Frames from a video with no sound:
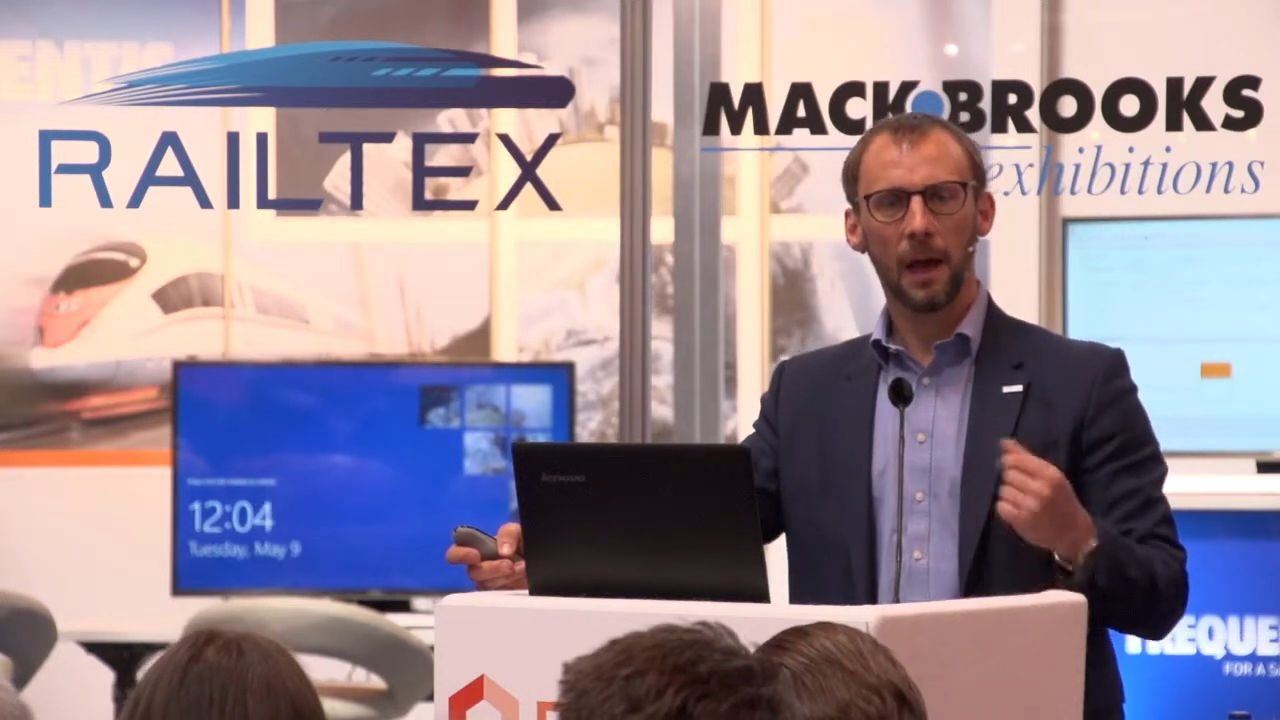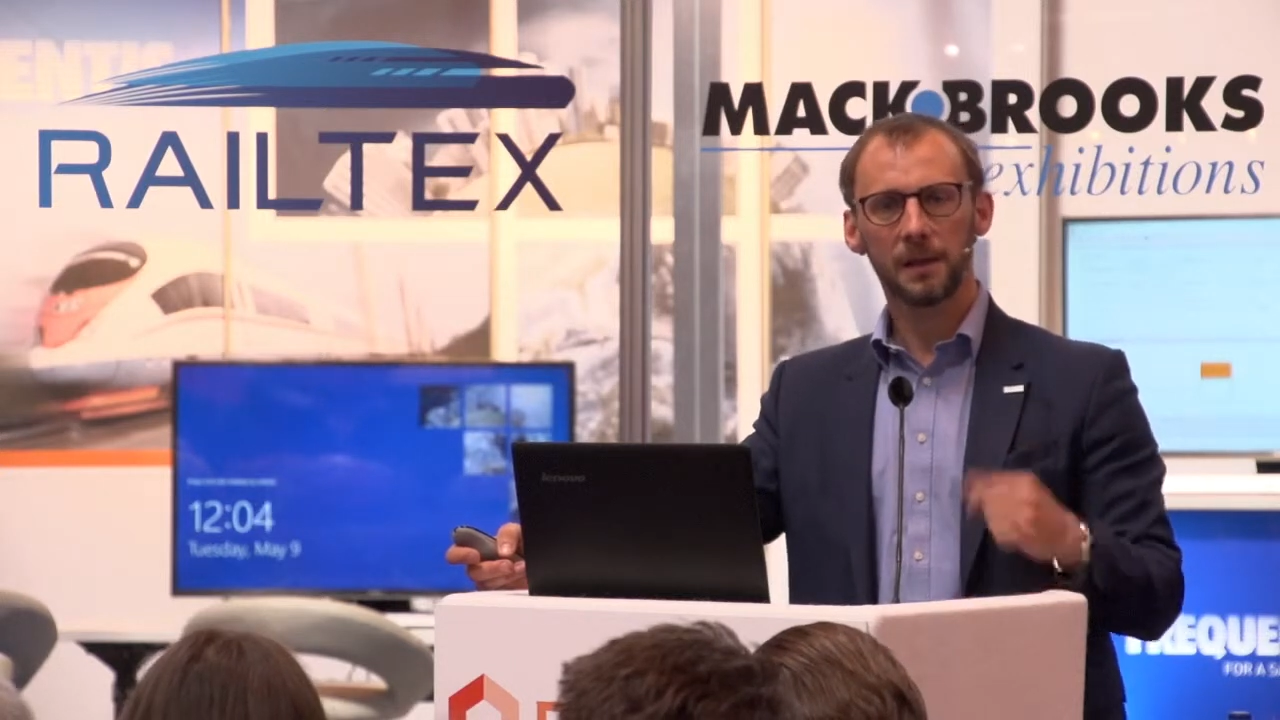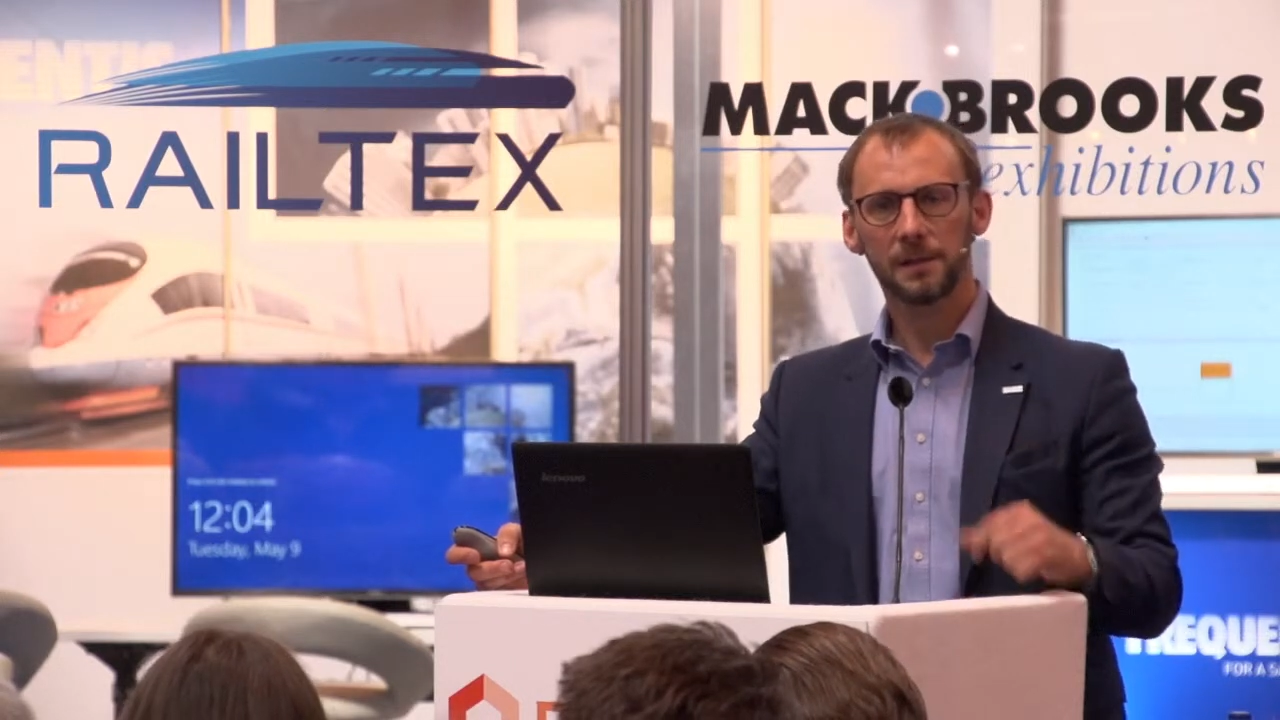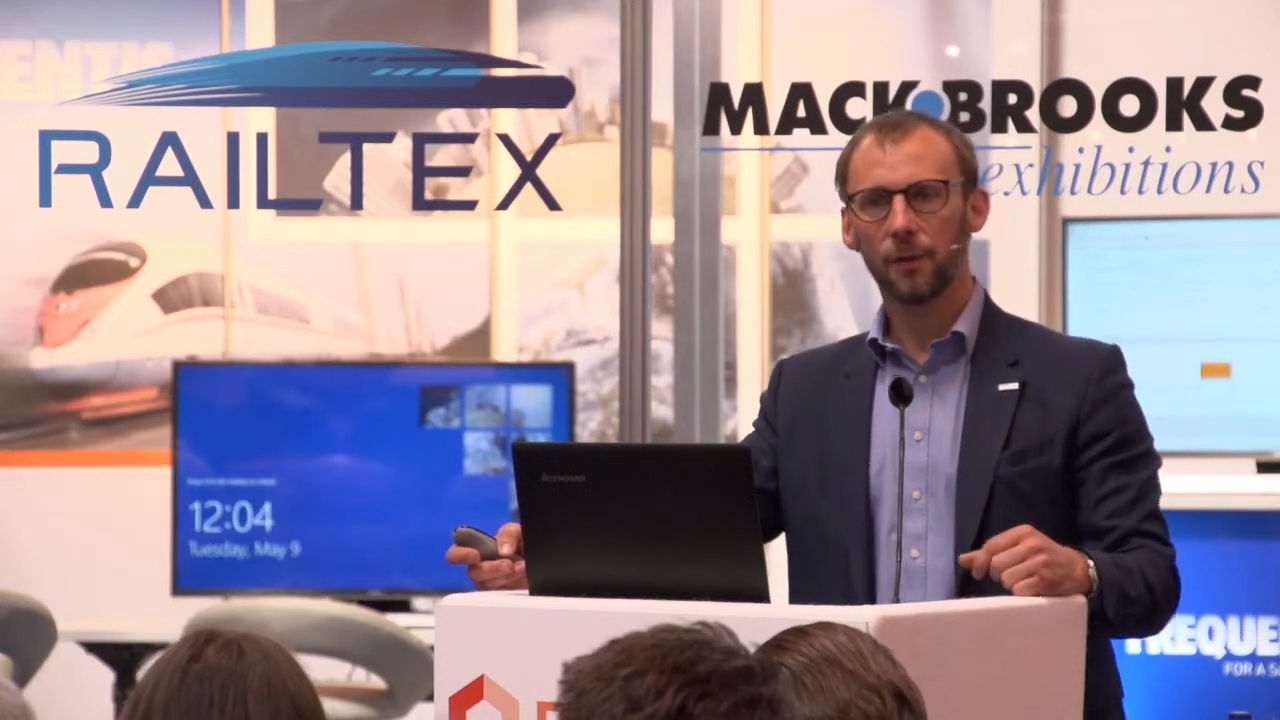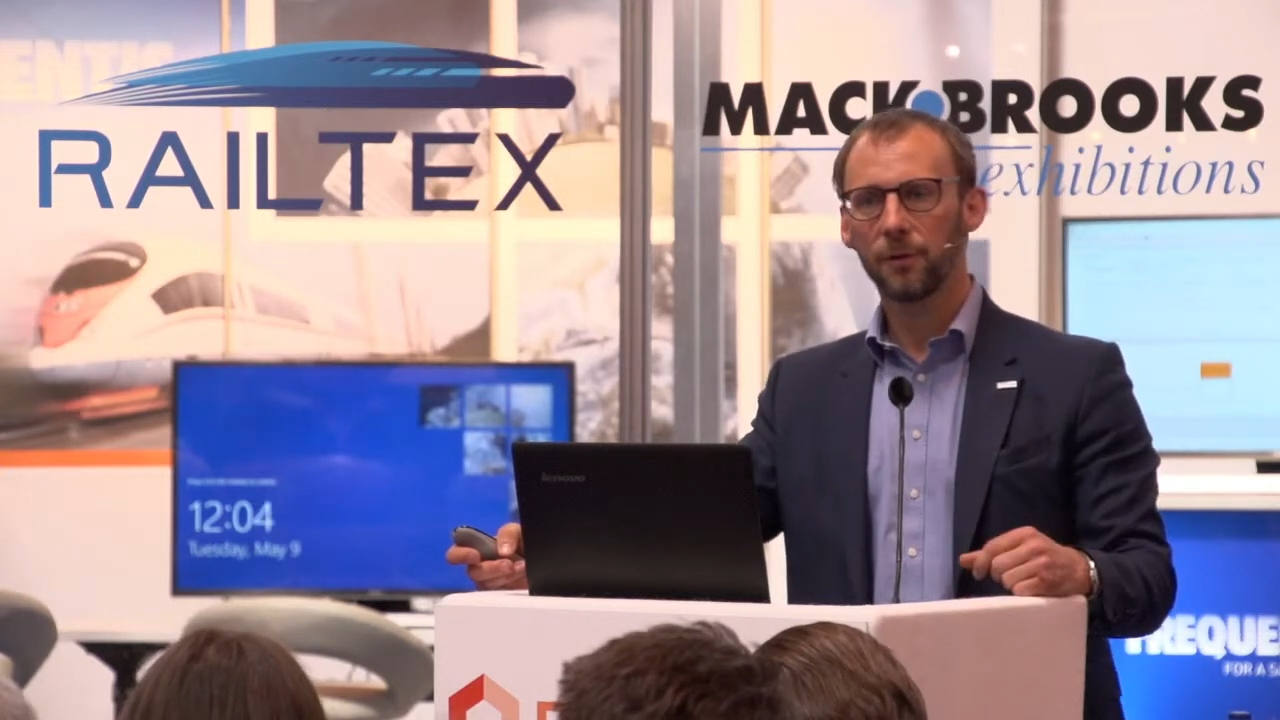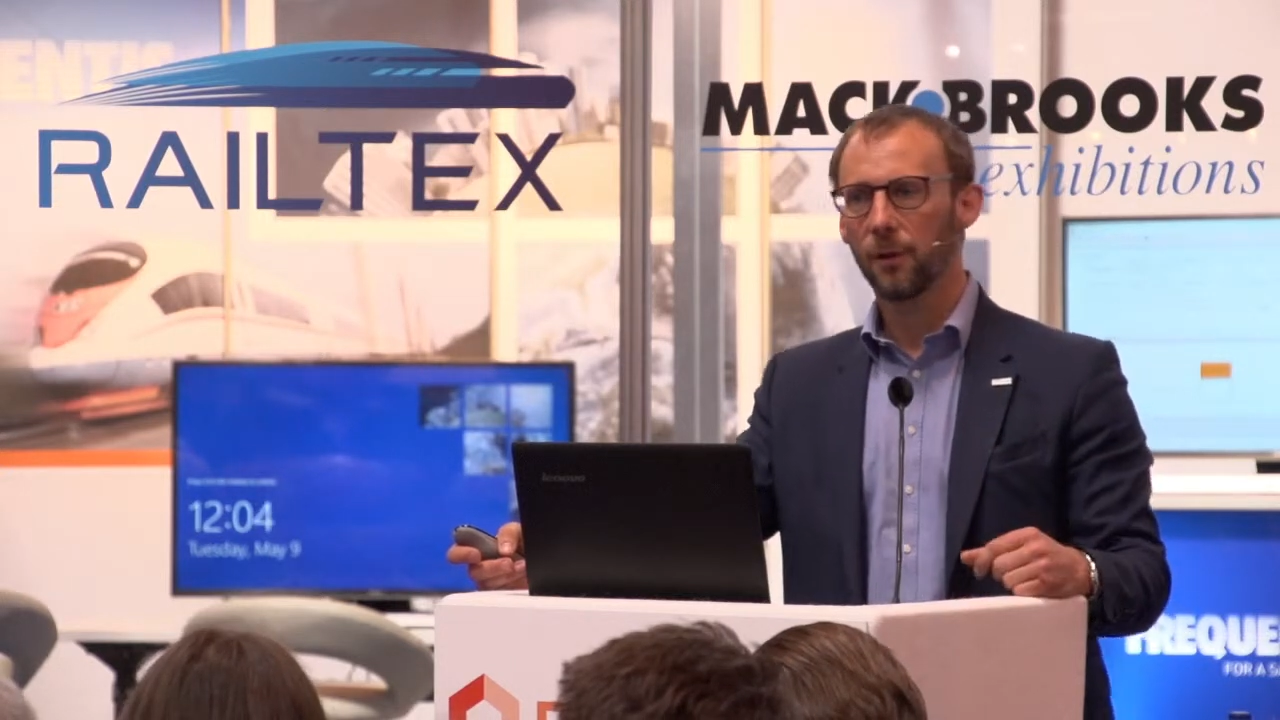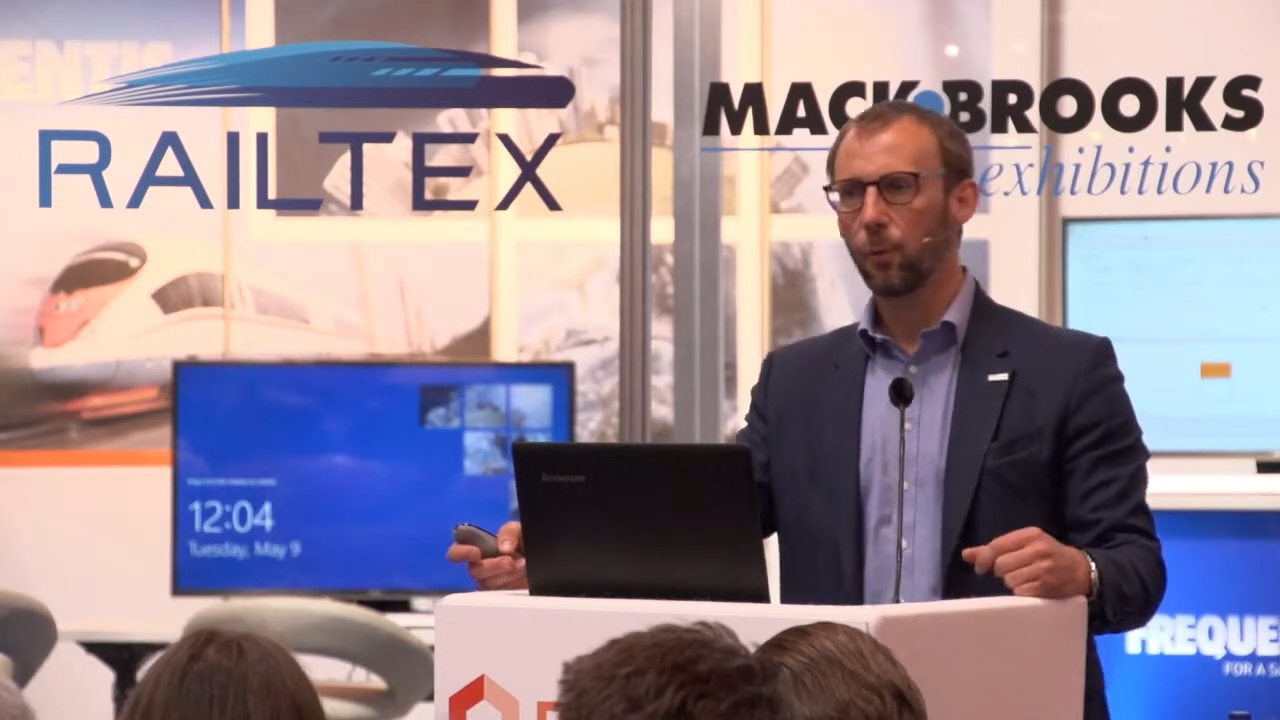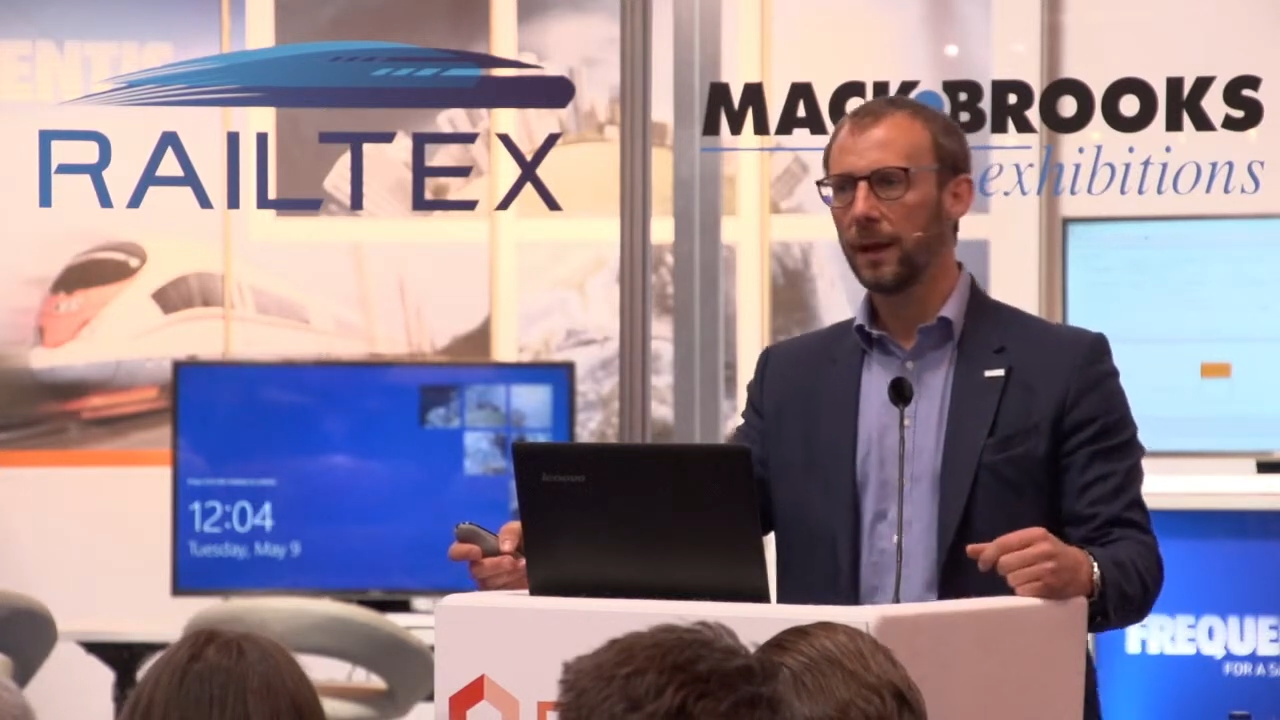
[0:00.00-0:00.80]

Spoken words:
So that